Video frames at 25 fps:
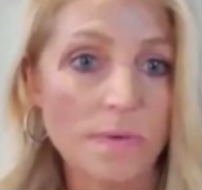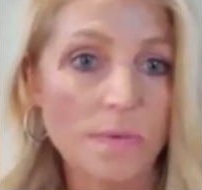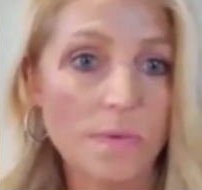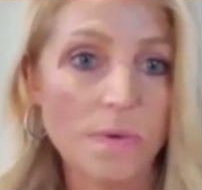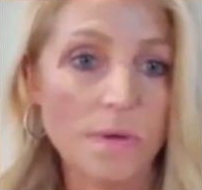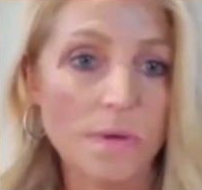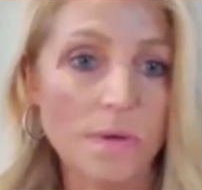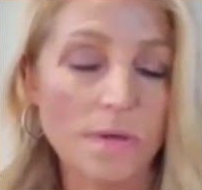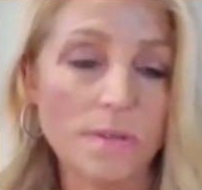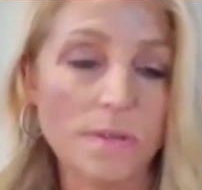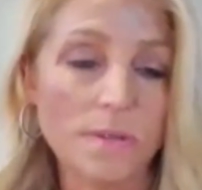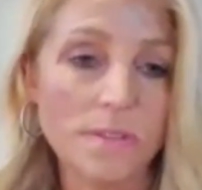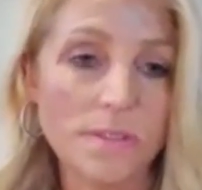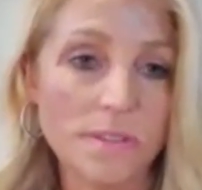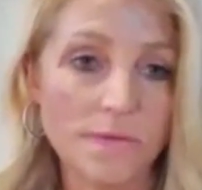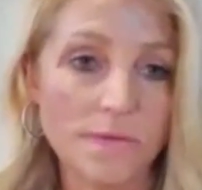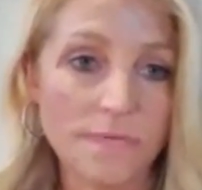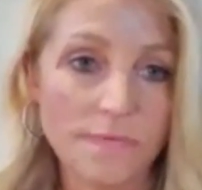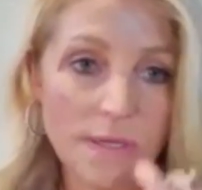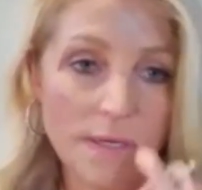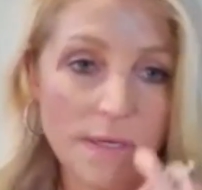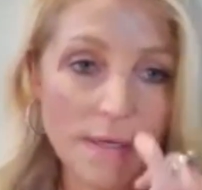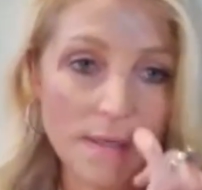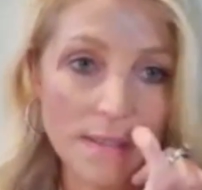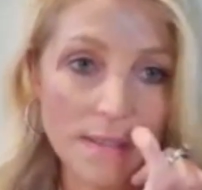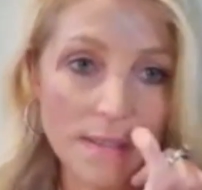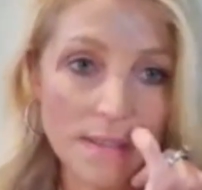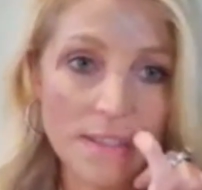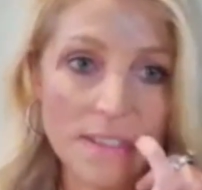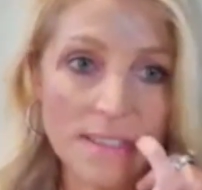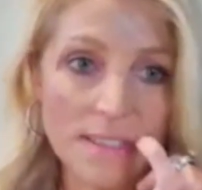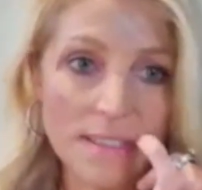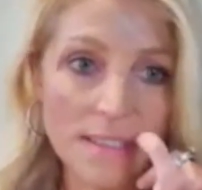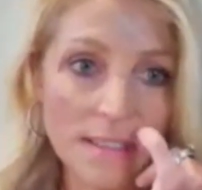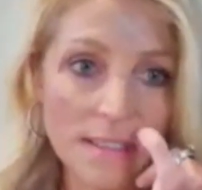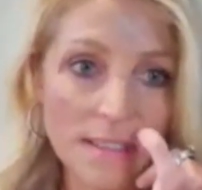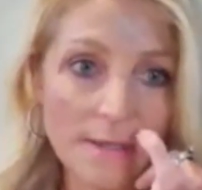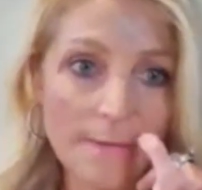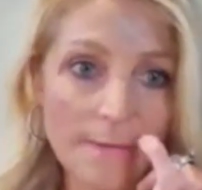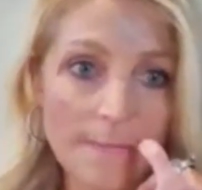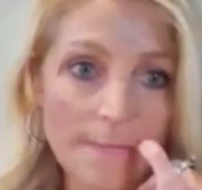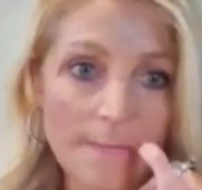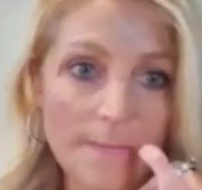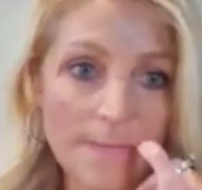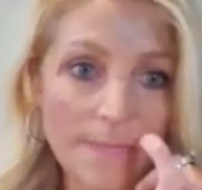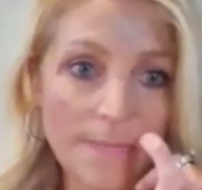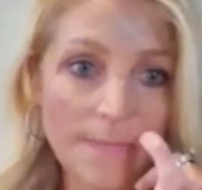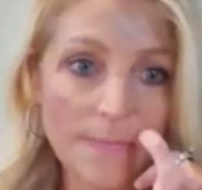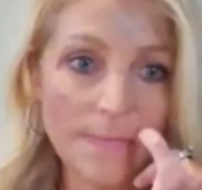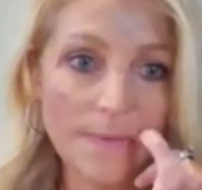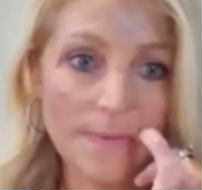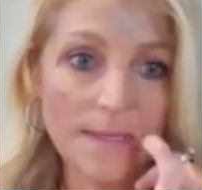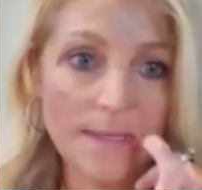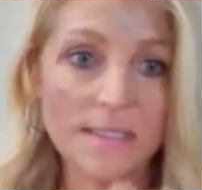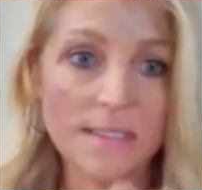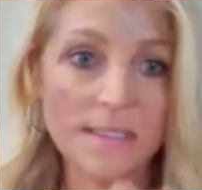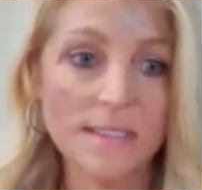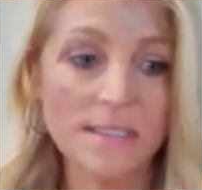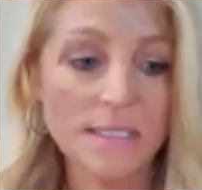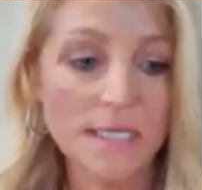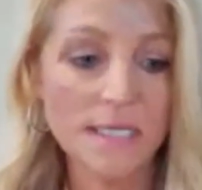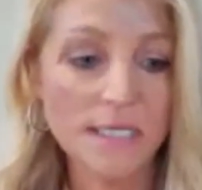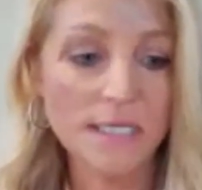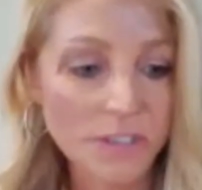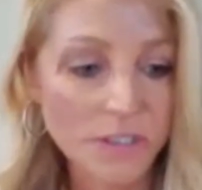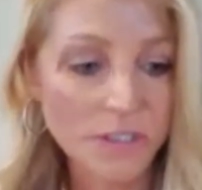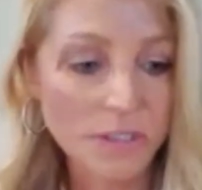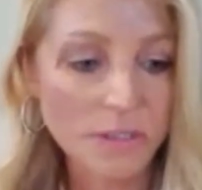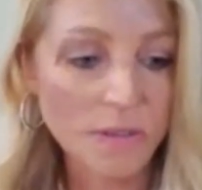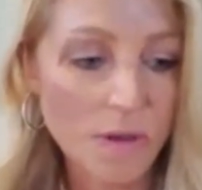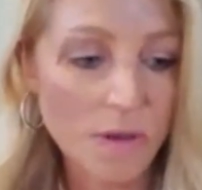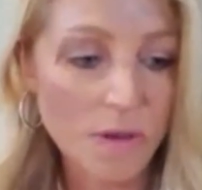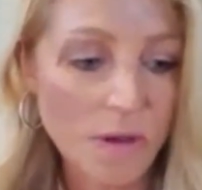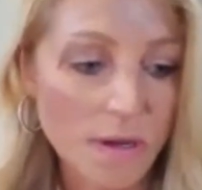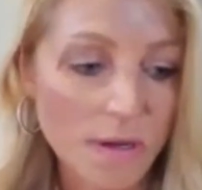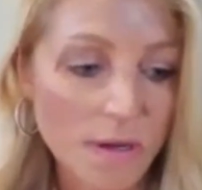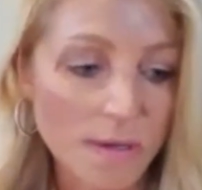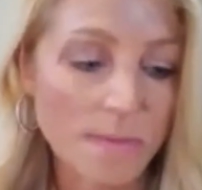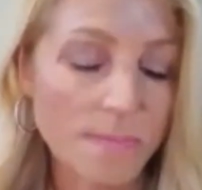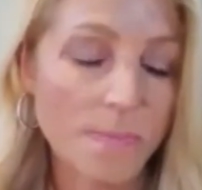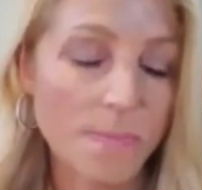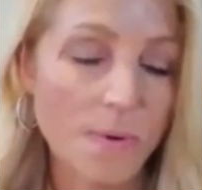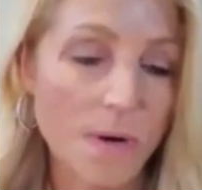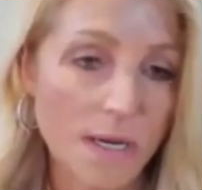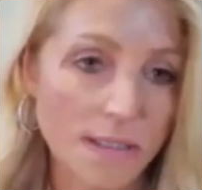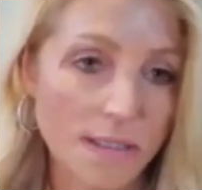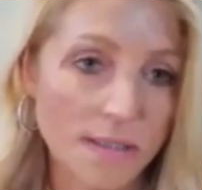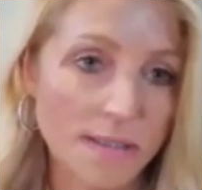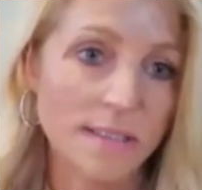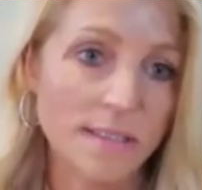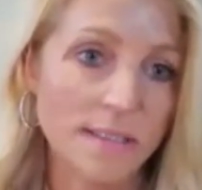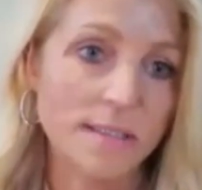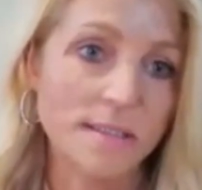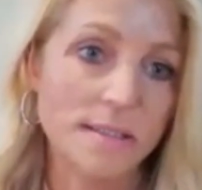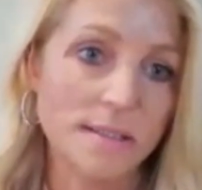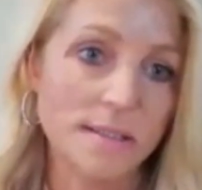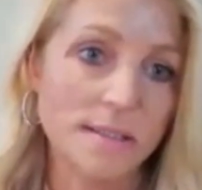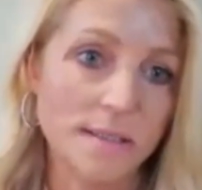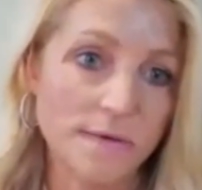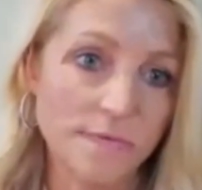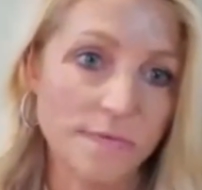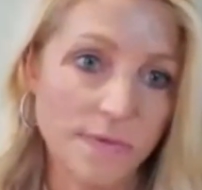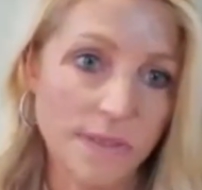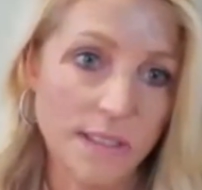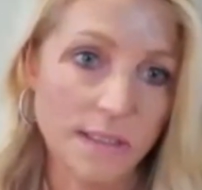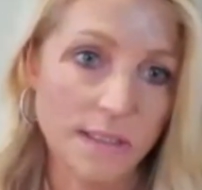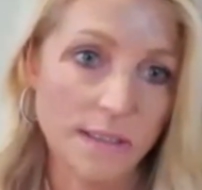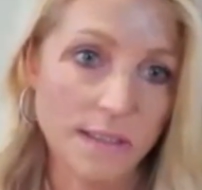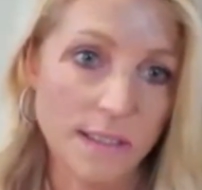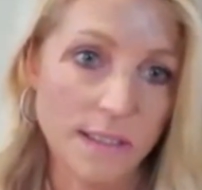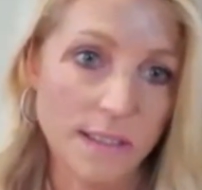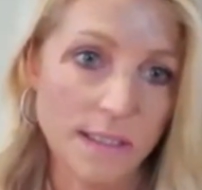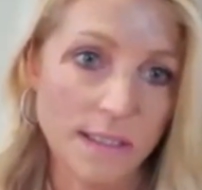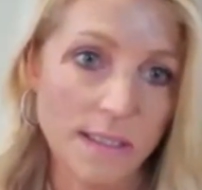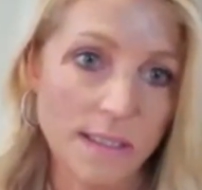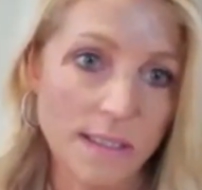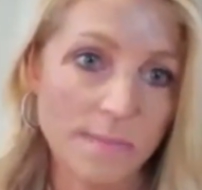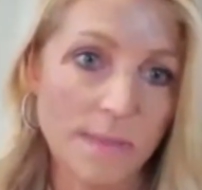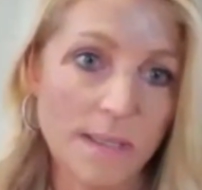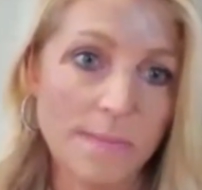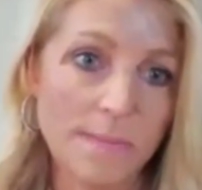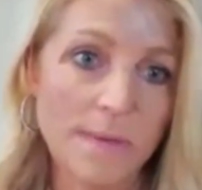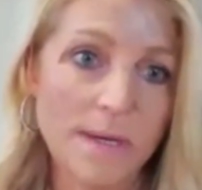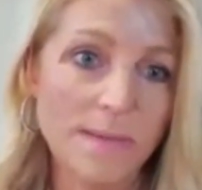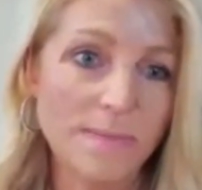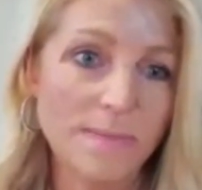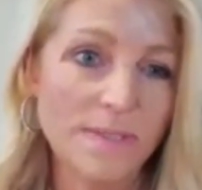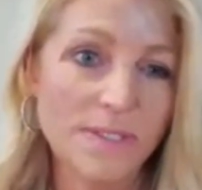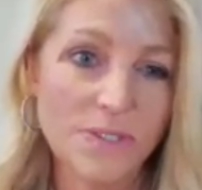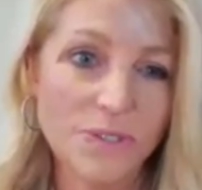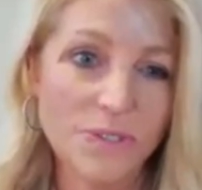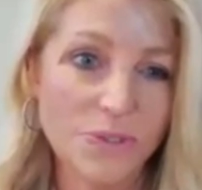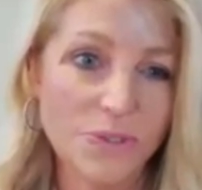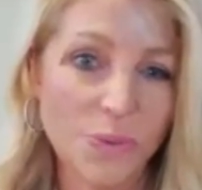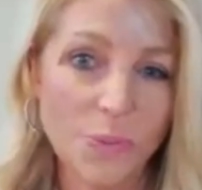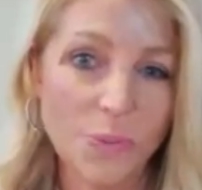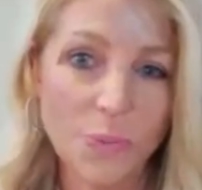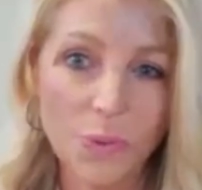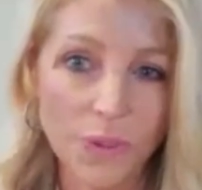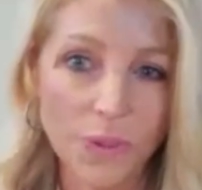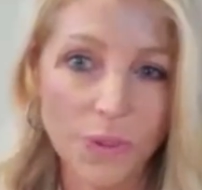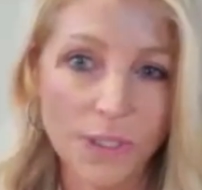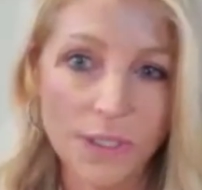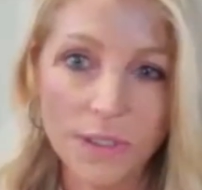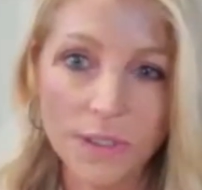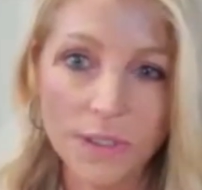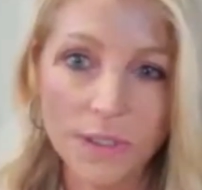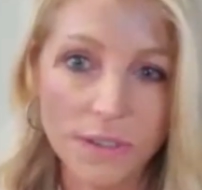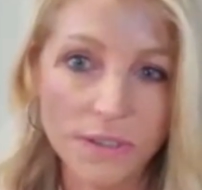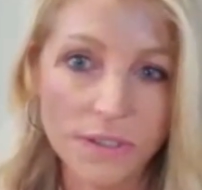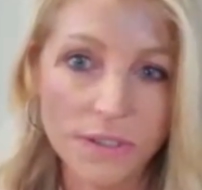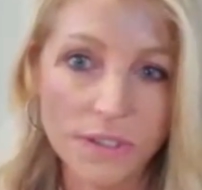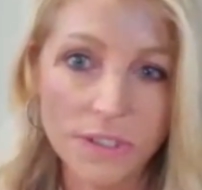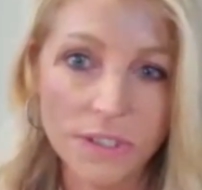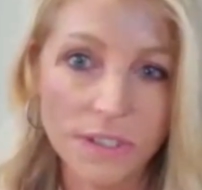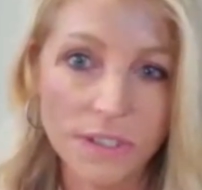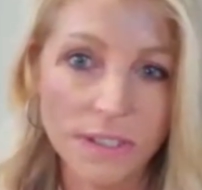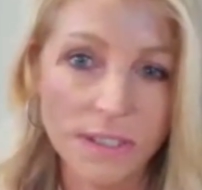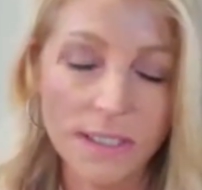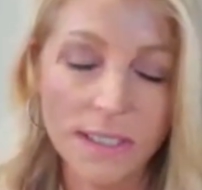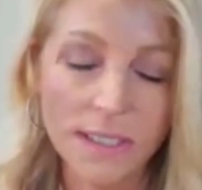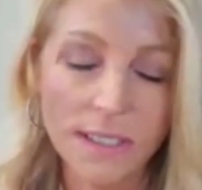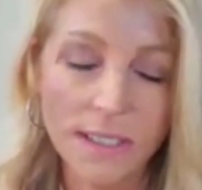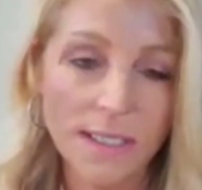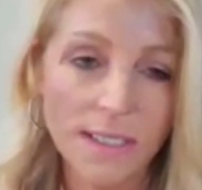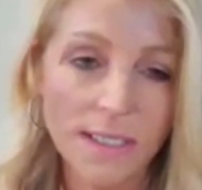or severe. It just is such a long process of healing. And my mom was just a warrior. She,